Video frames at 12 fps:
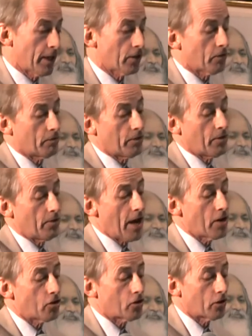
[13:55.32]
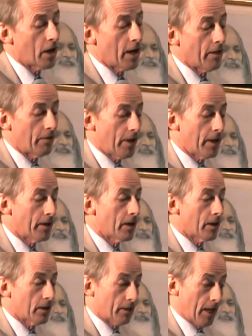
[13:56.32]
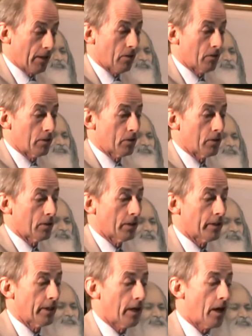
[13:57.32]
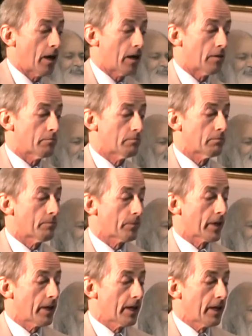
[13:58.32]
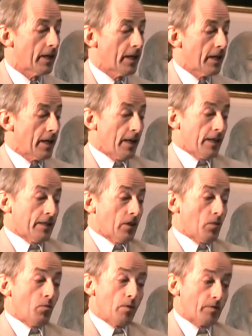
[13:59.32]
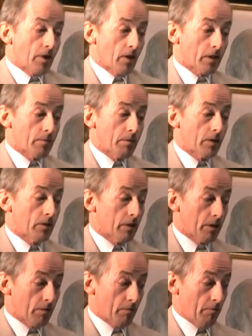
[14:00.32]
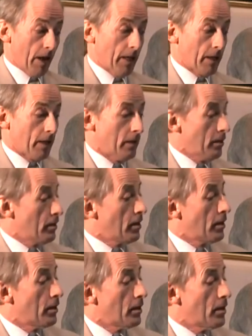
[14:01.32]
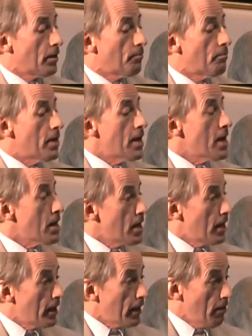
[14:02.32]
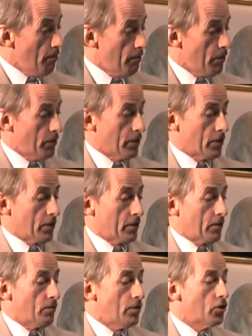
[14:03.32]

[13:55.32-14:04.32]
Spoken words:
of tastes for your nature, then that could result in harm. So we've talked about vata being influenced,